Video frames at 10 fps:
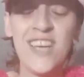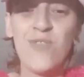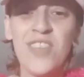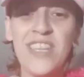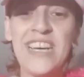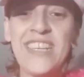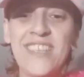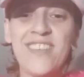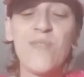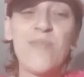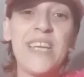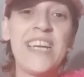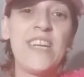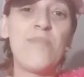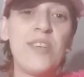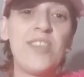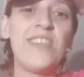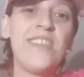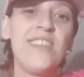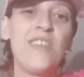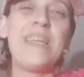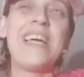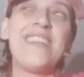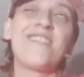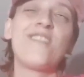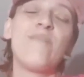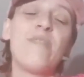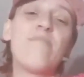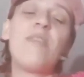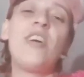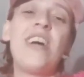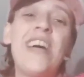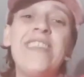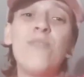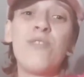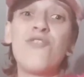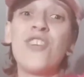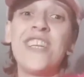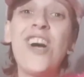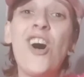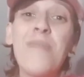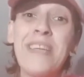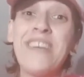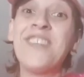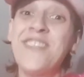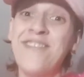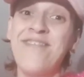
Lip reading: When they had the bananas up their butt, and they were really up there.